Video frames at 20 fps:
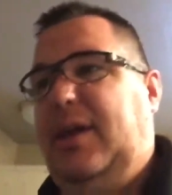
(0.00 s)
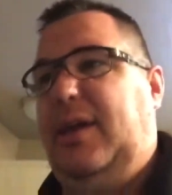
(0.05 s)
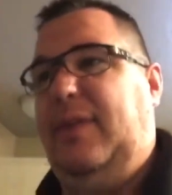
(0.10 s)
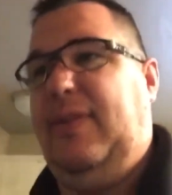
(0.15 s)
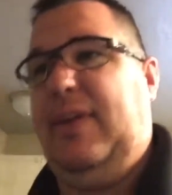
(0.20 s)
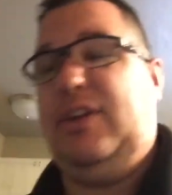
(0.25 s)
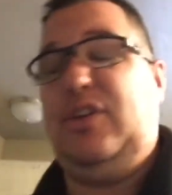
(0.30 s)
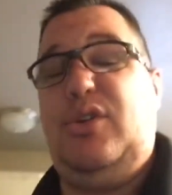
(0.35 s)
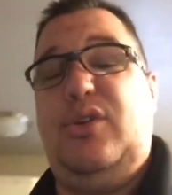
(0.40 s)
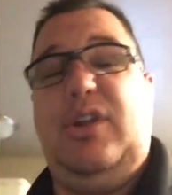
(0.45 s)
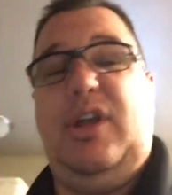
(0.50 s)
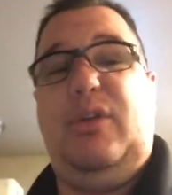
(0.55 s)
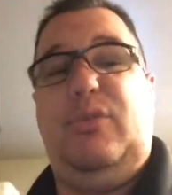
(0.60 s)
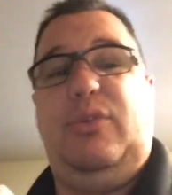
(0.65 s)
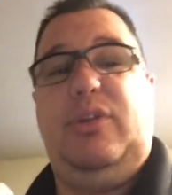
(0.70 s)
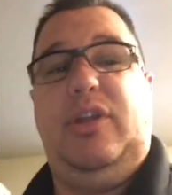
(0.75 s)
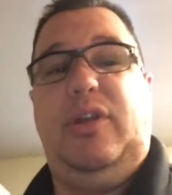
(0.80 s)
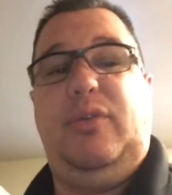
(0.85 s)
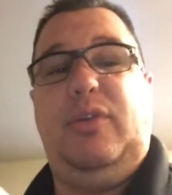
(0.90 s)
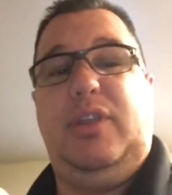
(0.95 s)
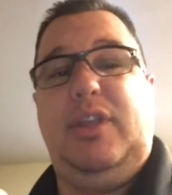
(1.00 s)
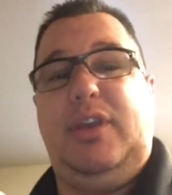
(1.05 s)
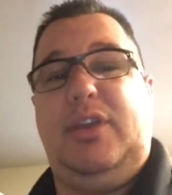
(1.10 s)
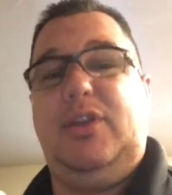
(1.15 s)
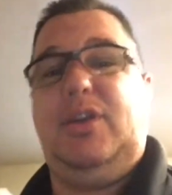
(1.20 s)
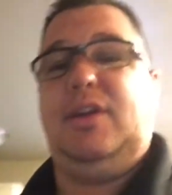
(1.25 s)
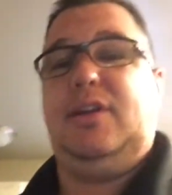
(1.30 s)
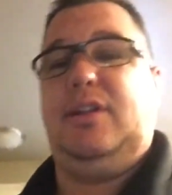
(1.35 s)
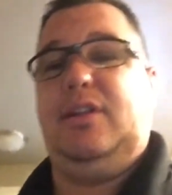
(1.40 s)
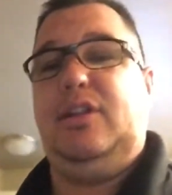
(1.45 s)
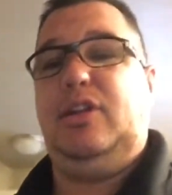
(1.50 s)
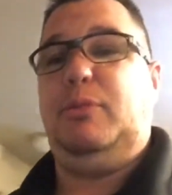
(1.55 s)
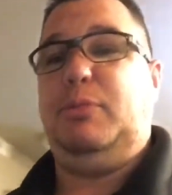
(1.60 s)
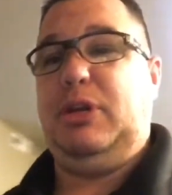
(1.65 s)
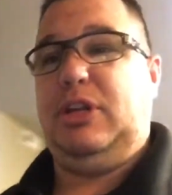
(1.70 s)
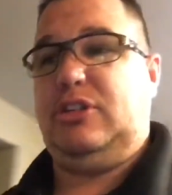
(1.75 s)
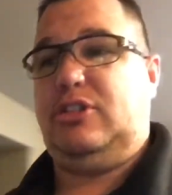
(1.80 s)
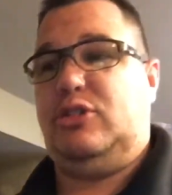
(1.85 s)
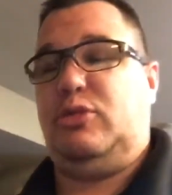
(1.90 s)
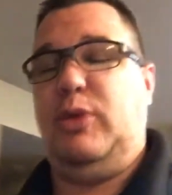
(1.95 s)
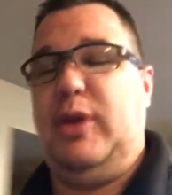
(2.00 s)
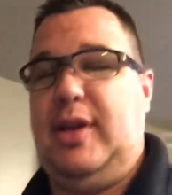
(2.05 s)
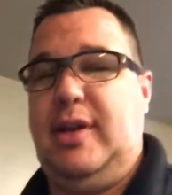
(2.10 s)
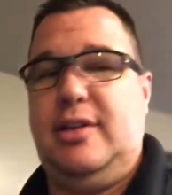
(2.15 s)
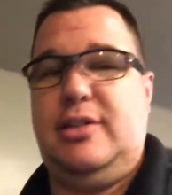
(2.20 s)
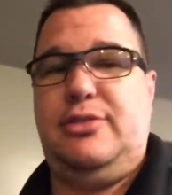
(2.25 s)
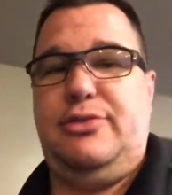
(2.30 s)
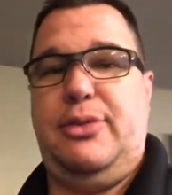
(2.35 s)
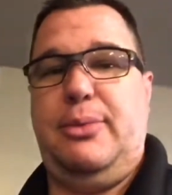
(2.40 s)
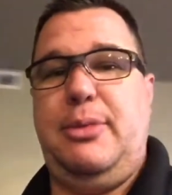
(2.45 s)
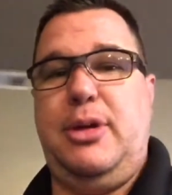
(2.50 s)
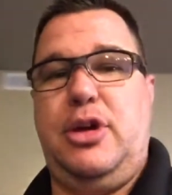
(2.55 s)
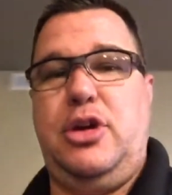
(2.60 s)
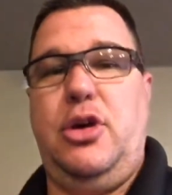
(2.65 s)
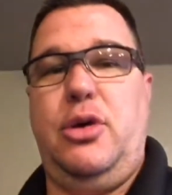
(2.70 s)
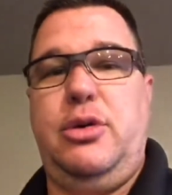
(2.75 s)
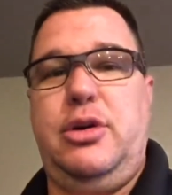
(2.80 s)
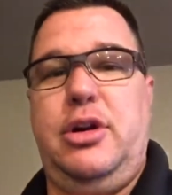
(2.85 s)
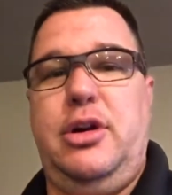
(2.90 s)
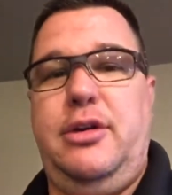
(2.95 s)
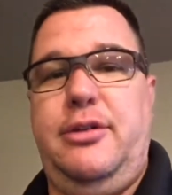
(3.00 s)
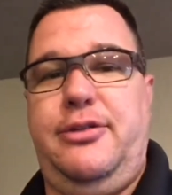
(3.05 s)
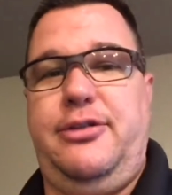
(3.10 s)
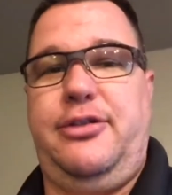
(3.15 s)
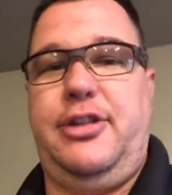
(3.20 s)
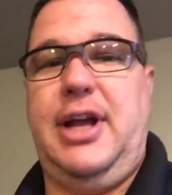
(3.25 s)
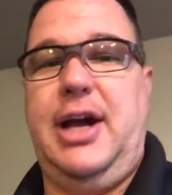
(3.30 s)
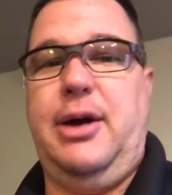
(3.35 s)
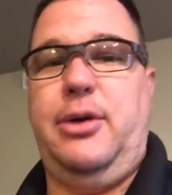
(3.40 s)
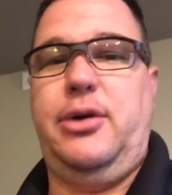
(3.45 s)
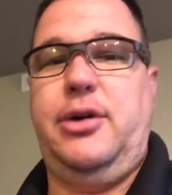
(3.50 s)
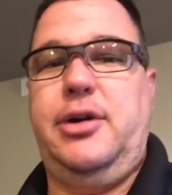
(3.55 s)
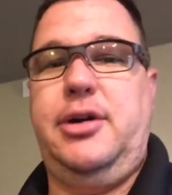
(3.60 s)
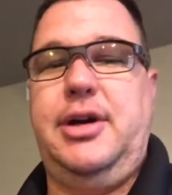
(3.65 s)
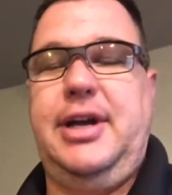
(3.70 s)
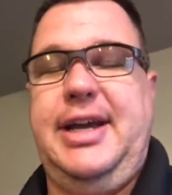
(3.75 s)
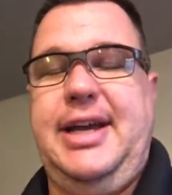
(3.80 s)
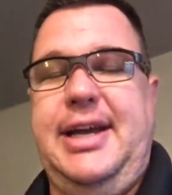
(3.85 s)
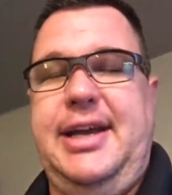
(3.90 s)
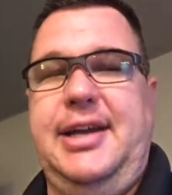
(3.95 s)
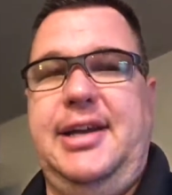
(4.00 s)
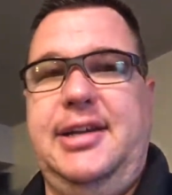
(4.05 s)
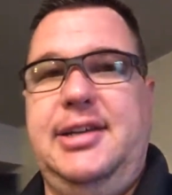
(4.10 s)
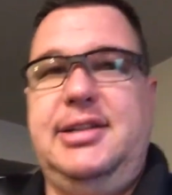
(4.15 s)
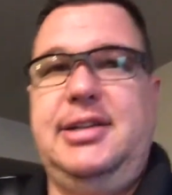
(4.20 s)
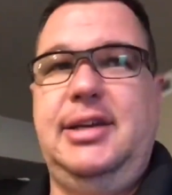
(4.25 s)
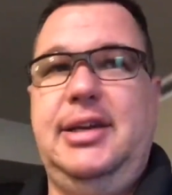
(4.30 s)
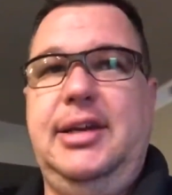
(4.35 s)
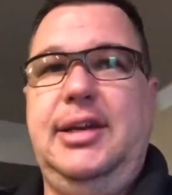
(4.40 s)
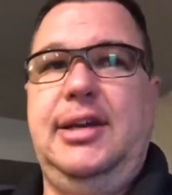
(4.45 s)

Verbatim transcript: and they turned out really, really good. A little bit of sweetness from the coconut flour and